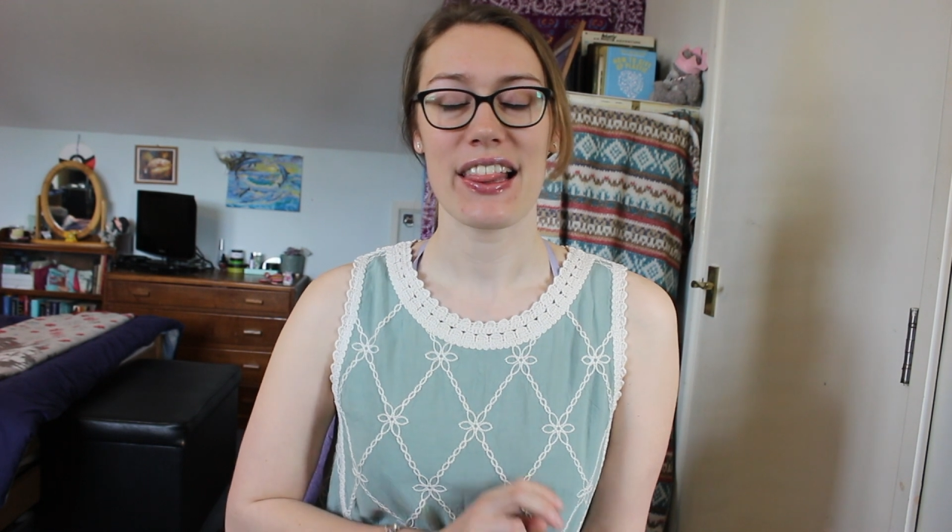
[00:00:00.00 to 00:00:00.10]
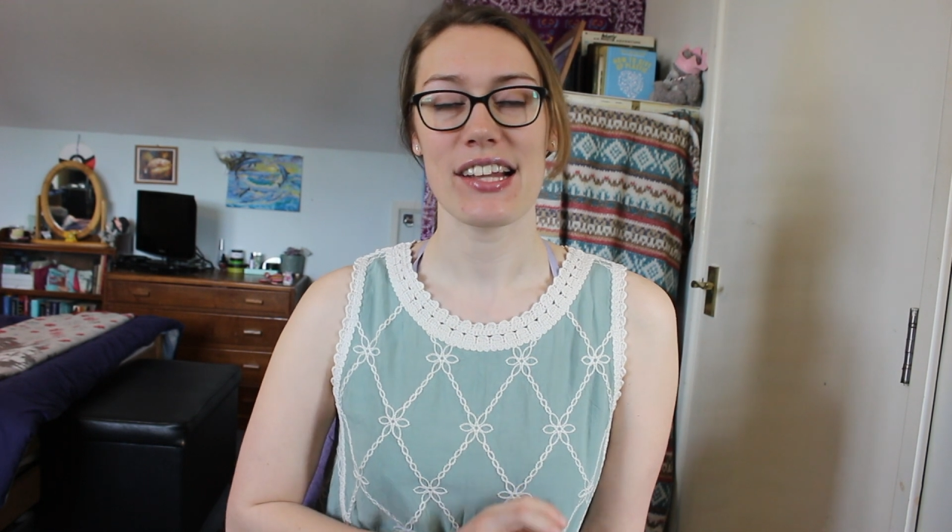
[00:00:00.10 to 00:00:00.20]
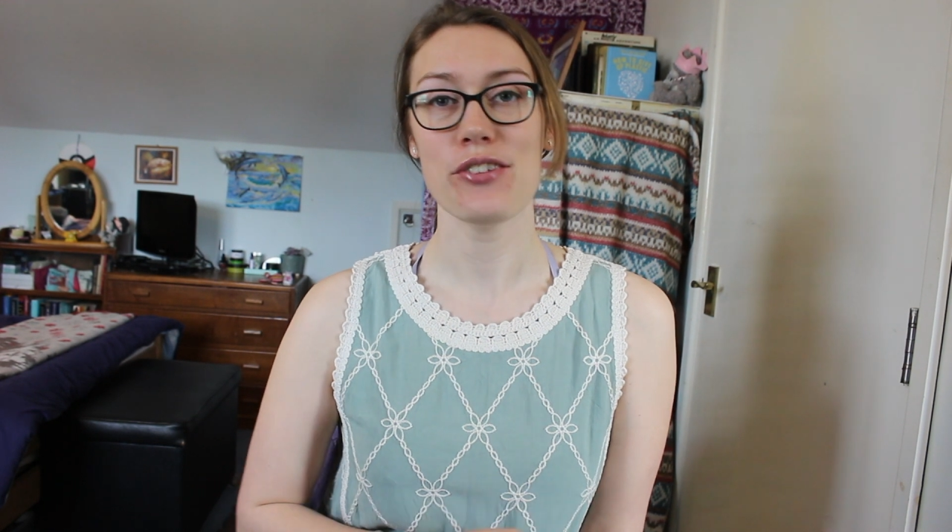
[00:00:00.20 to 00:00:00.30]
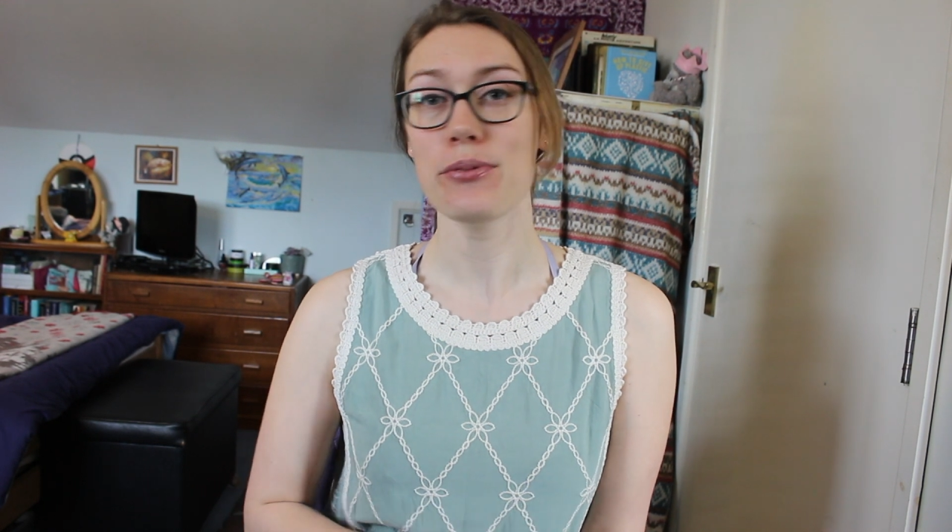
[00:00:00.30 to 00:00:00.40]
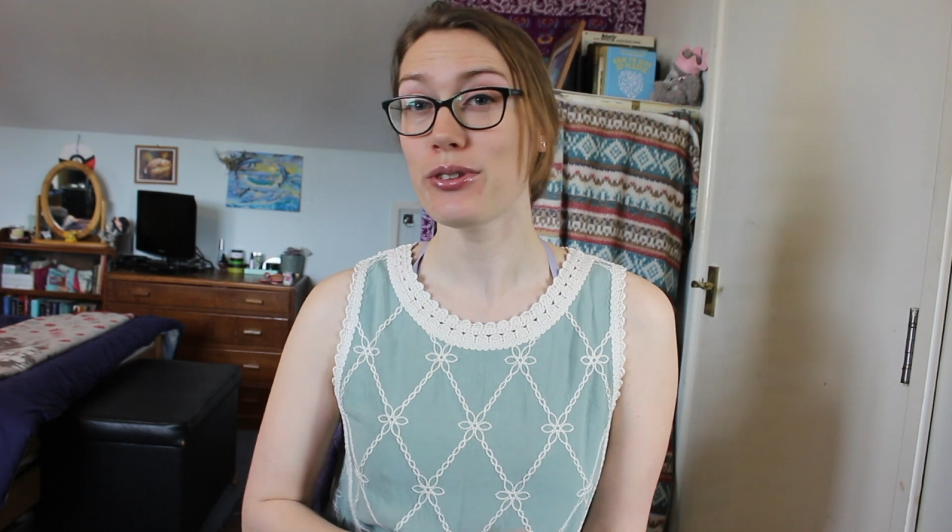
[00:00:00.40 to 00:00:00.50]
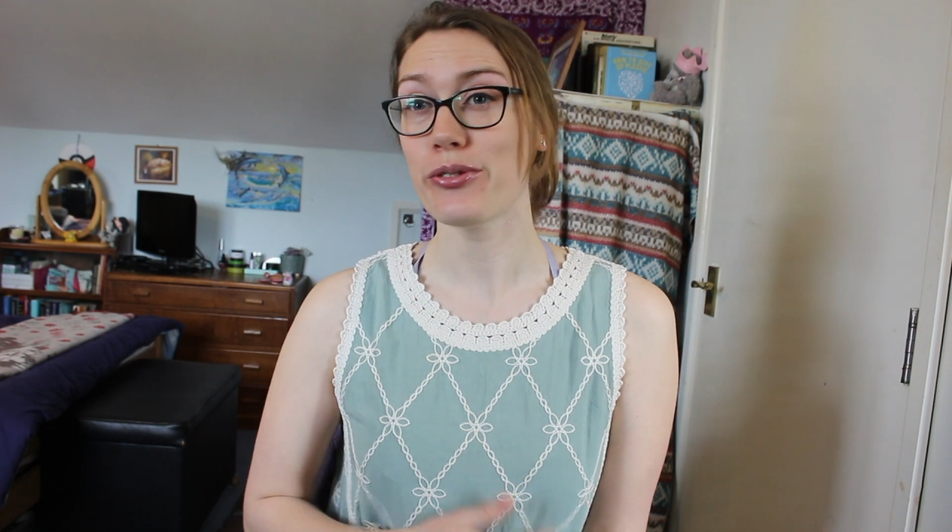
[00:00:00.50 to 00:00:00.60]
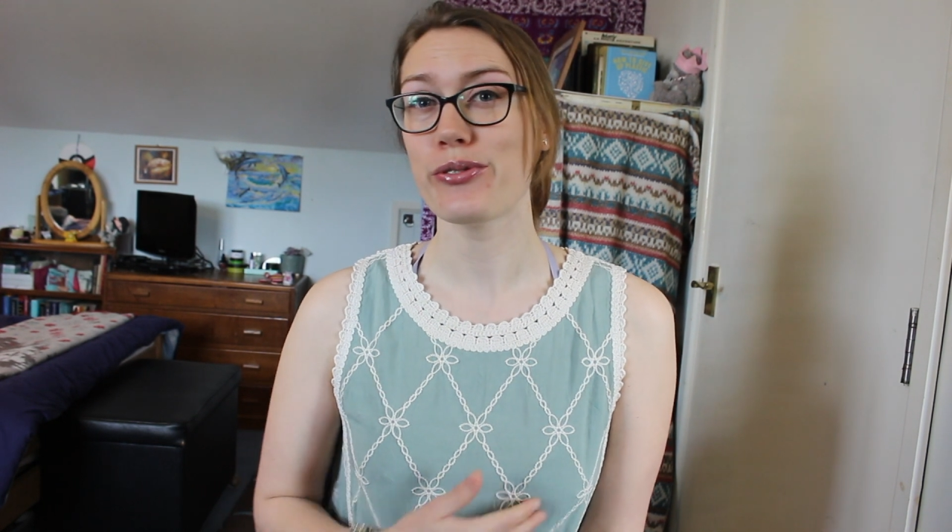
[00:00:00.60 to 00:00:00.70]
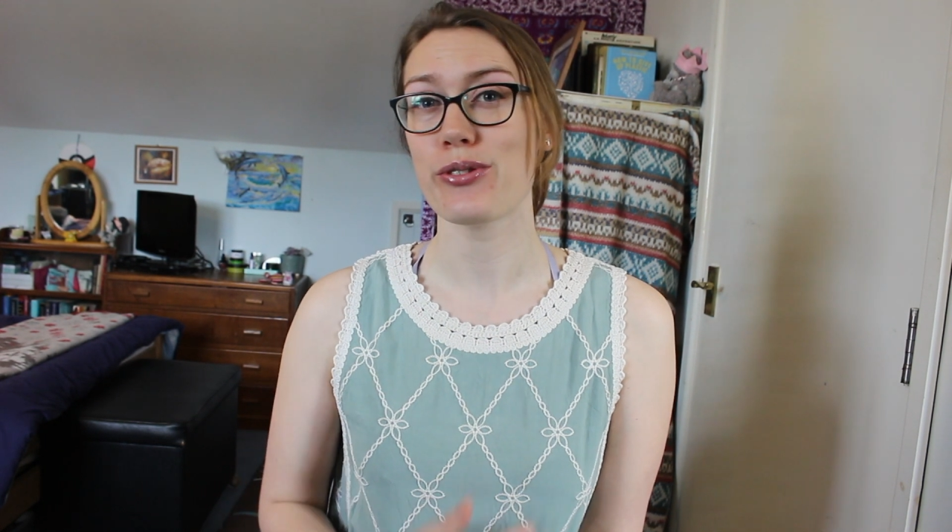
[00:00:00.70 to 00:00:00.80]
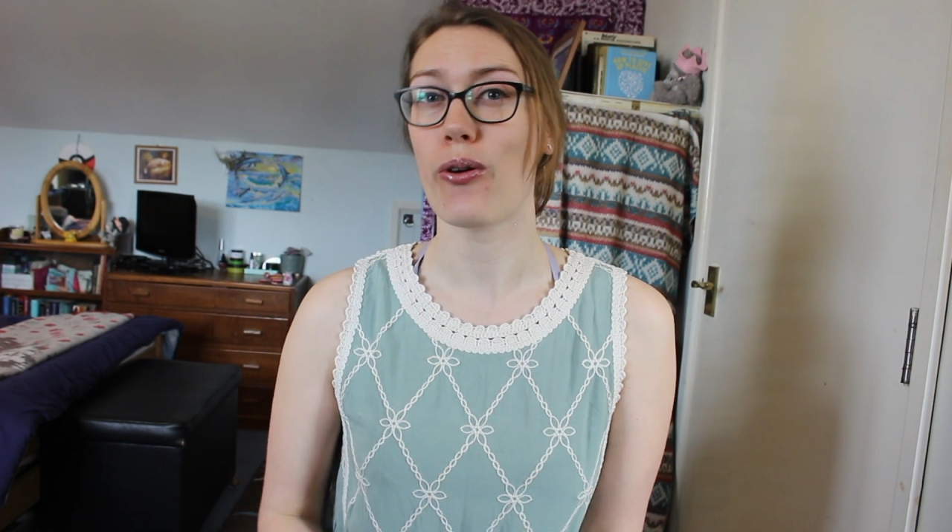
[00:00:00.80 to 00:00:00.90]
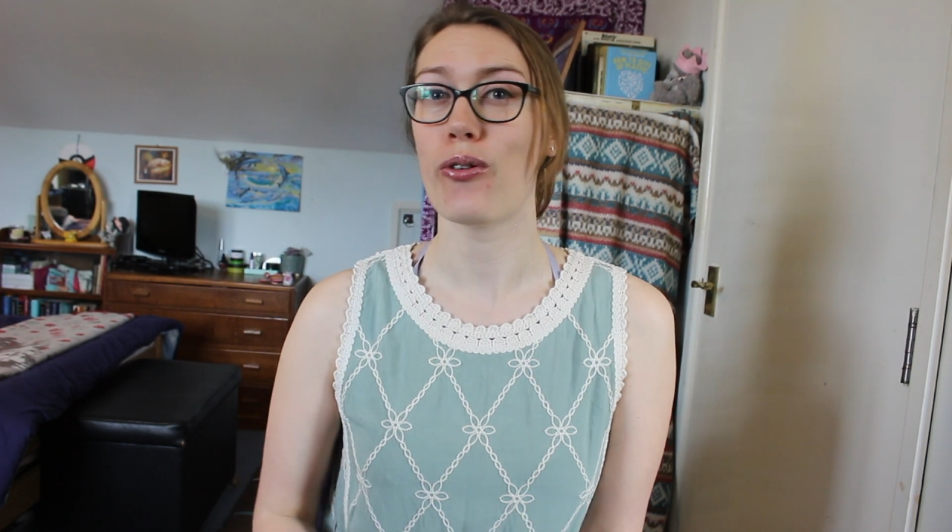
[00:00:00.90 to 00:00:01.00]
then you will
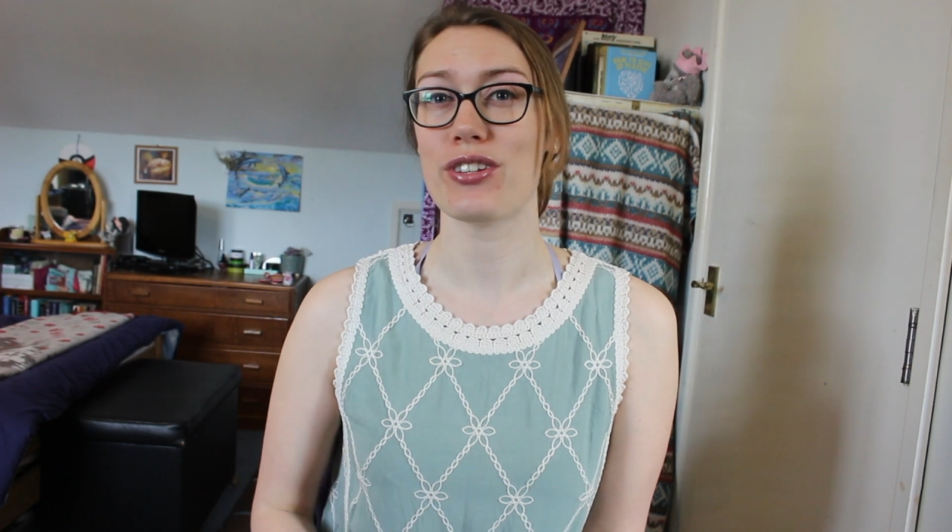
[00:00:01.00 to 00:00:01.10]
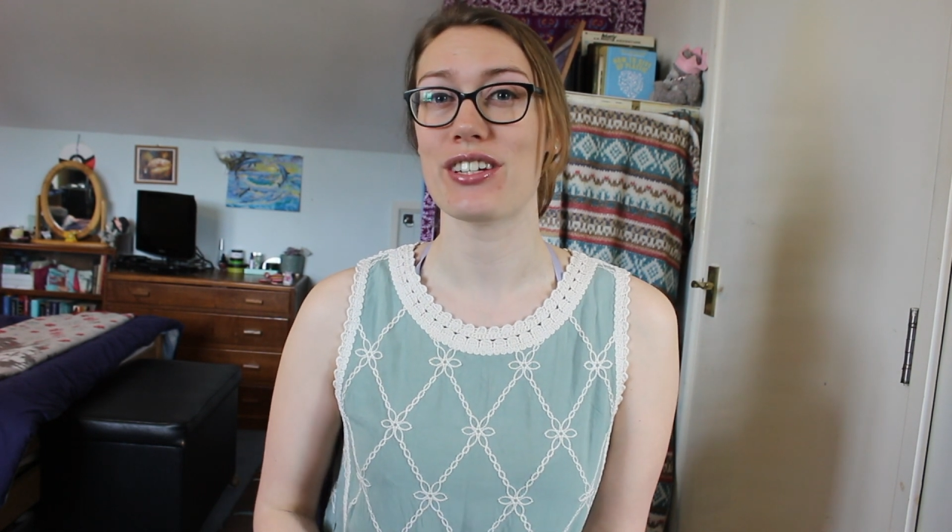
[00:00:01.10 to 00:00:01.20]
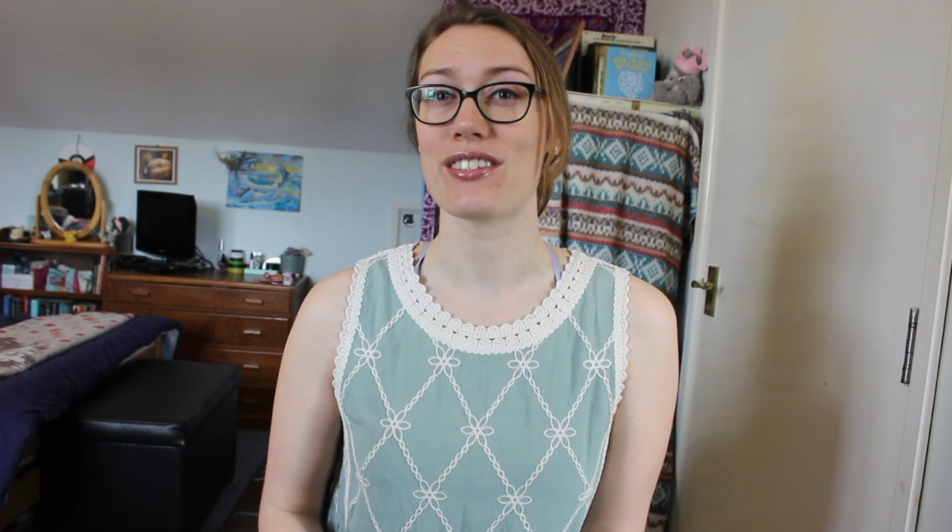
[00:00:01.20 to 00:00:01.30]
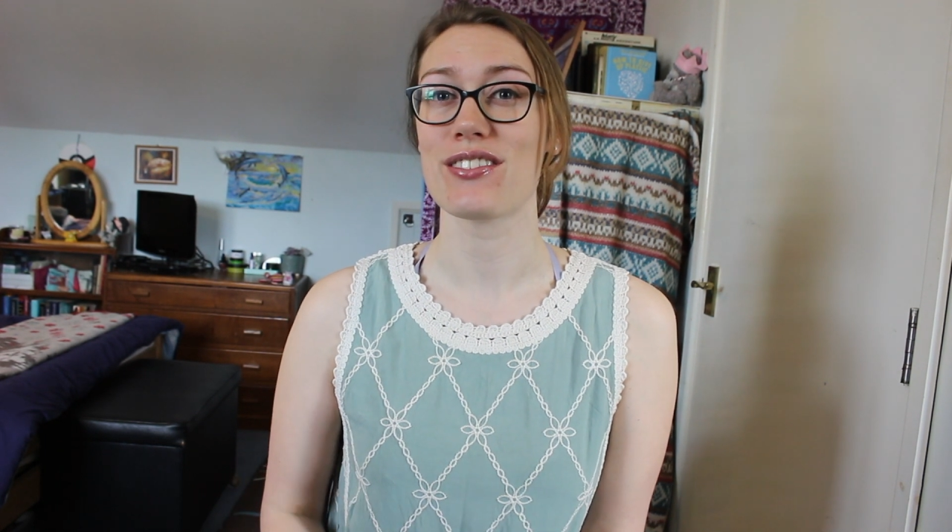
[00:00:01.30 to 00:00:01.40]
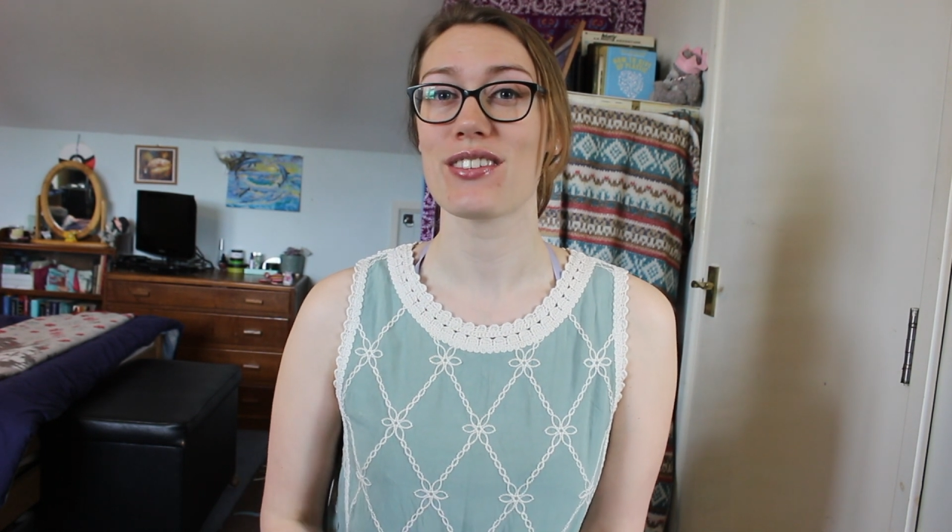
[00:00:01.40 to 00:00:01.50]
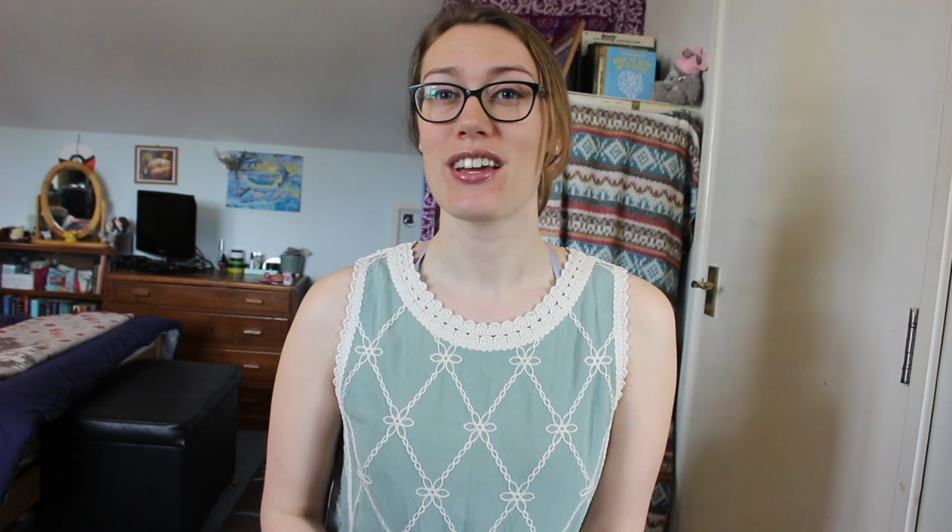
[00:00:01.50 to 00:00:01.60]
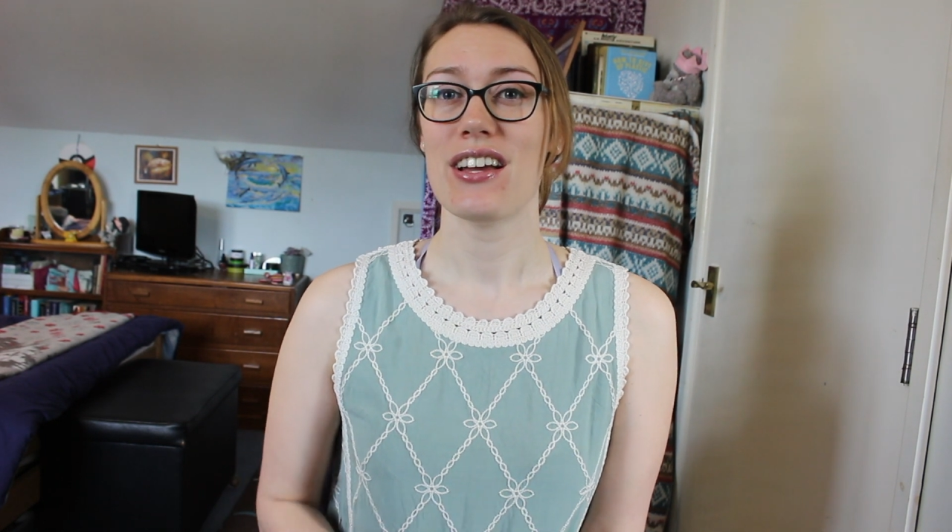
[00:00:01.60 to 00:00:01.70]
lose audience.